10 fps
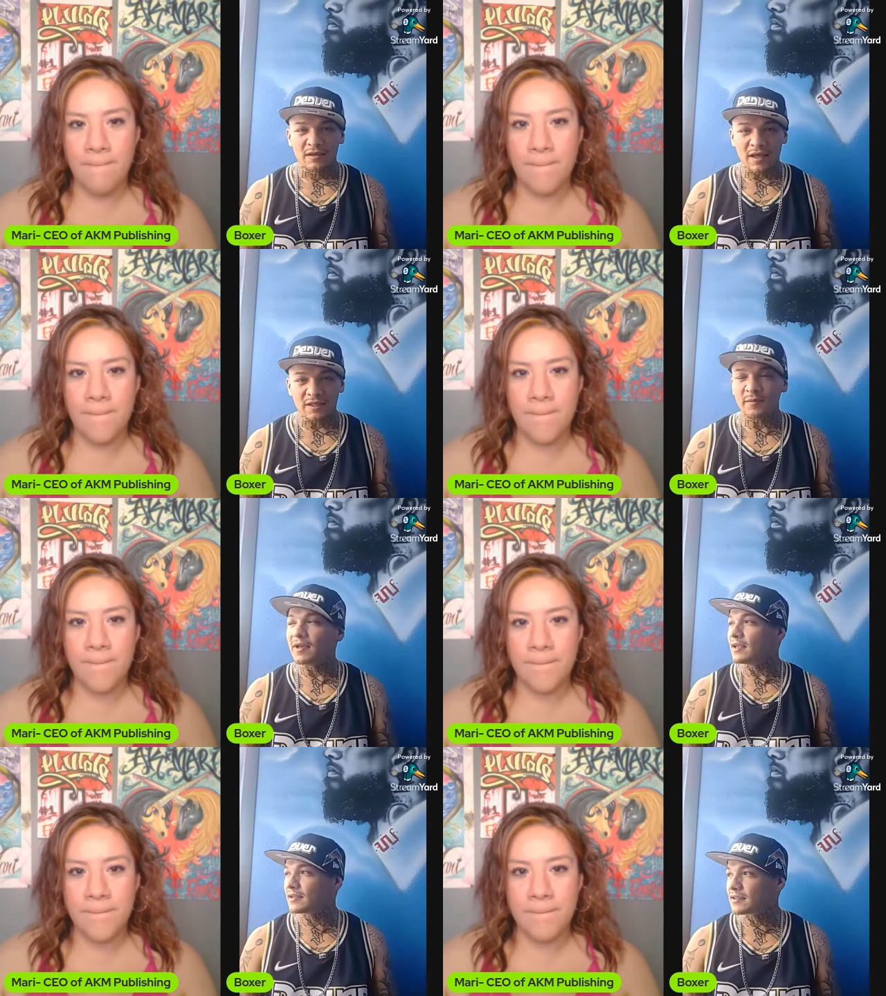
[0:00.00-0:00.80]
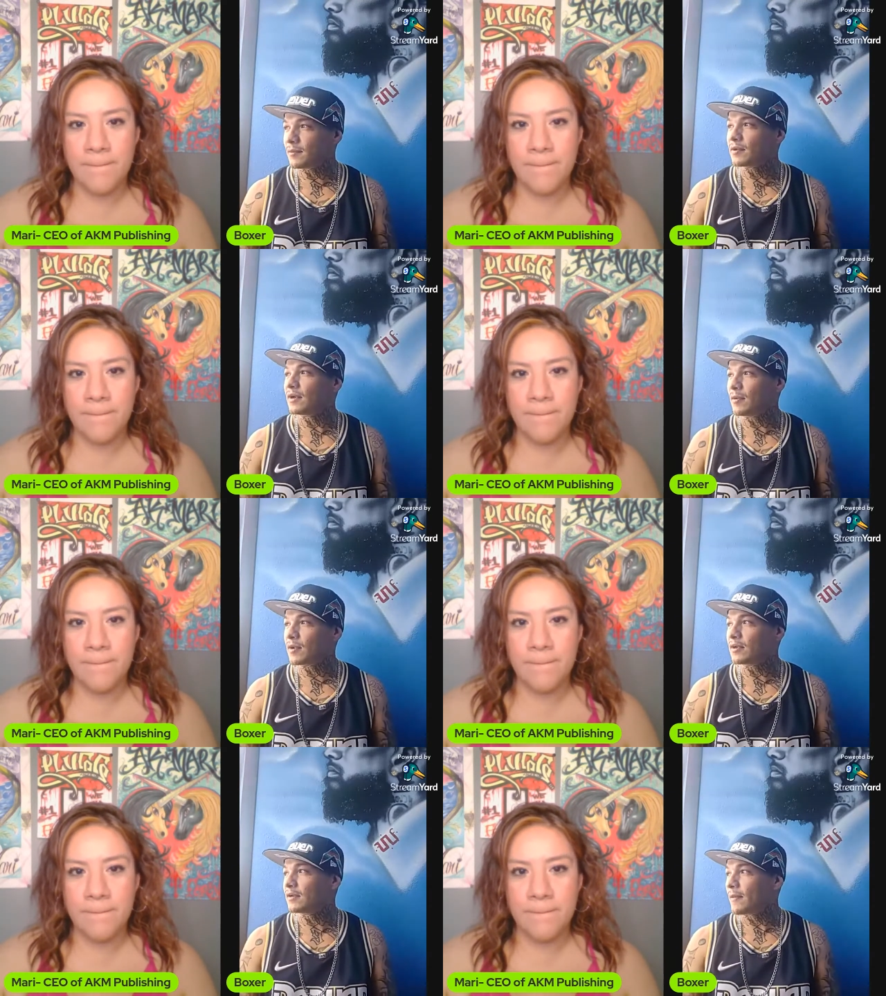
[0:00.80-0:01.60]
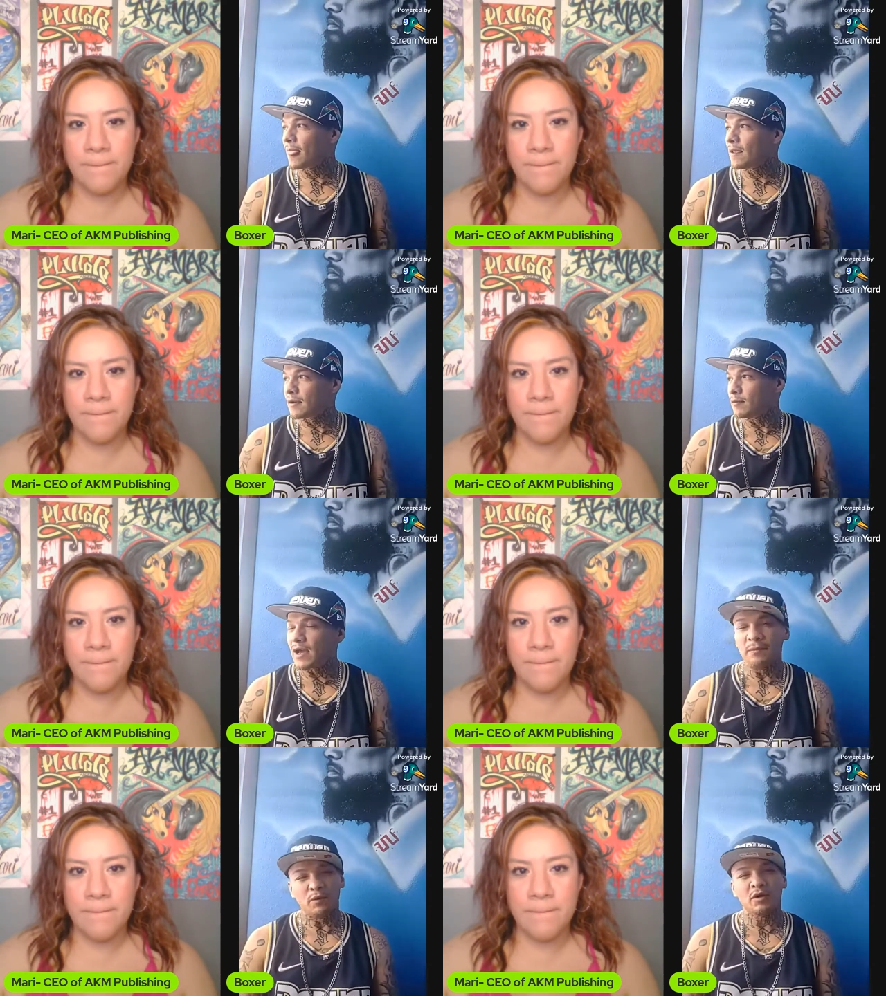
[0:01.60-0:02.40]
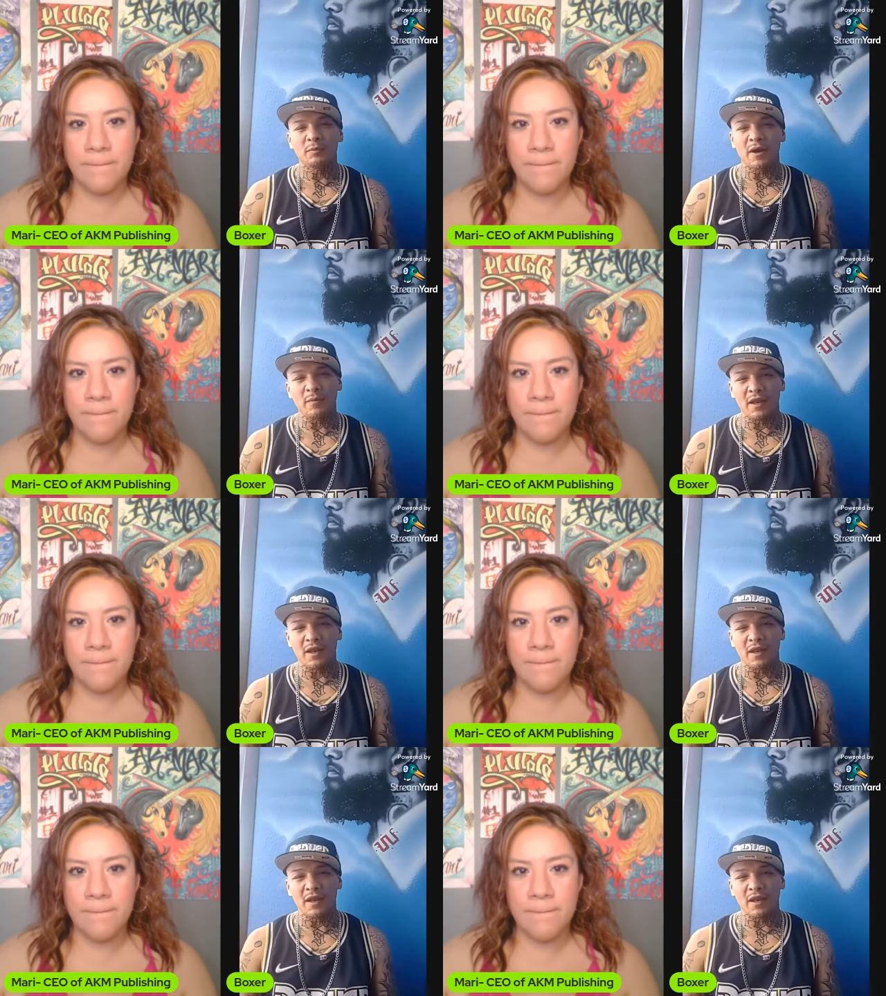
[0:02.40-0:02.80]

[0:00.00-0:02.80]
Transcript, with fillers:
Speaker 1: That's I'm gonna, I'm gonna write a book,